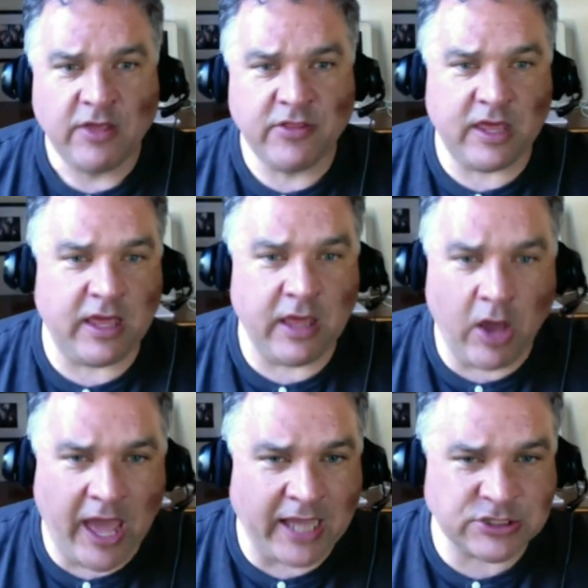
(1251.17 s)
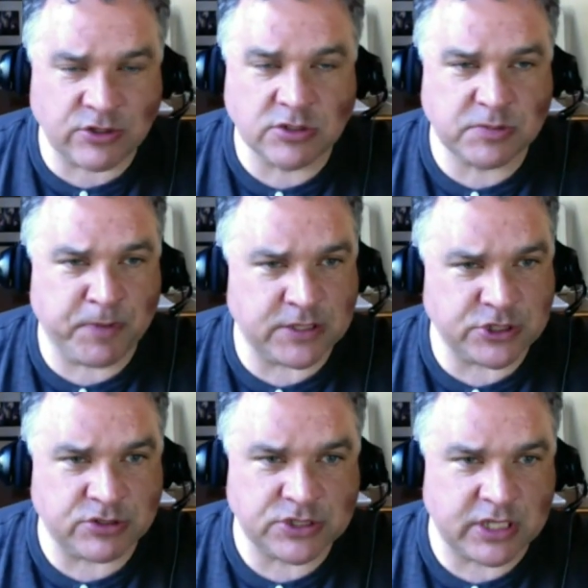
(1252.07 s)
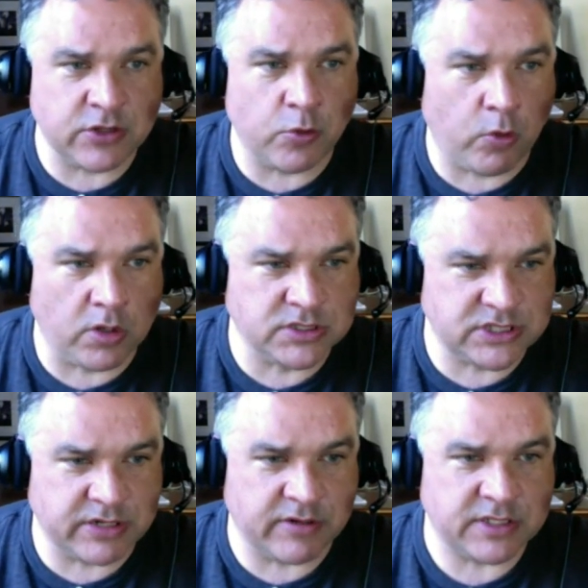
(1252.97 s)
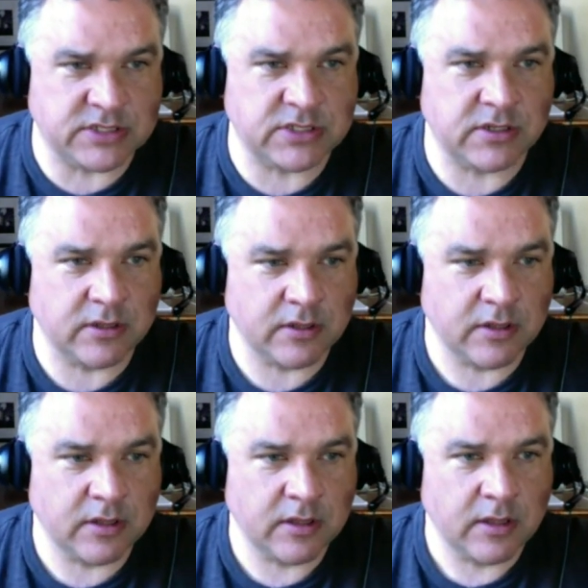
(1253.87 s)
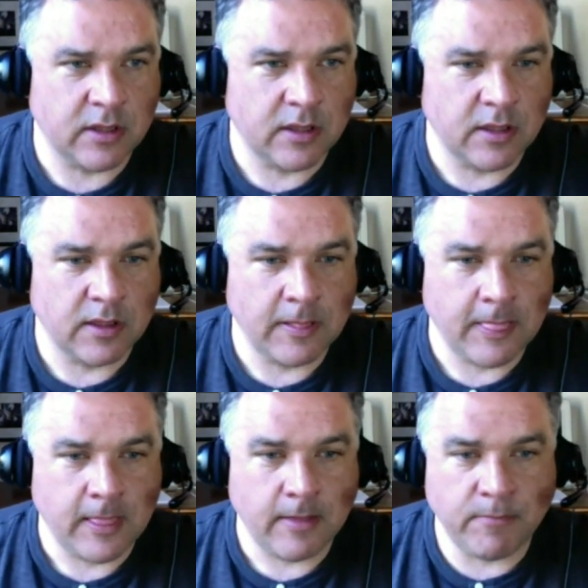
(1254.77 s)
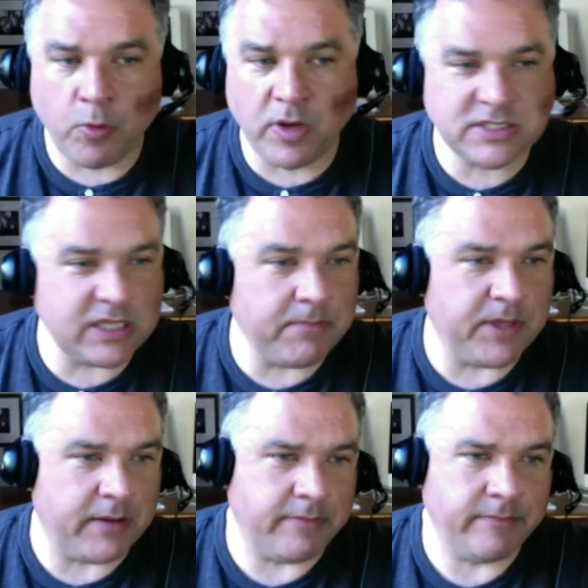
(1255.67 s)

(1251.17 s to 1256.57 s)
the Astros pitchers in the World Series. But what has he been?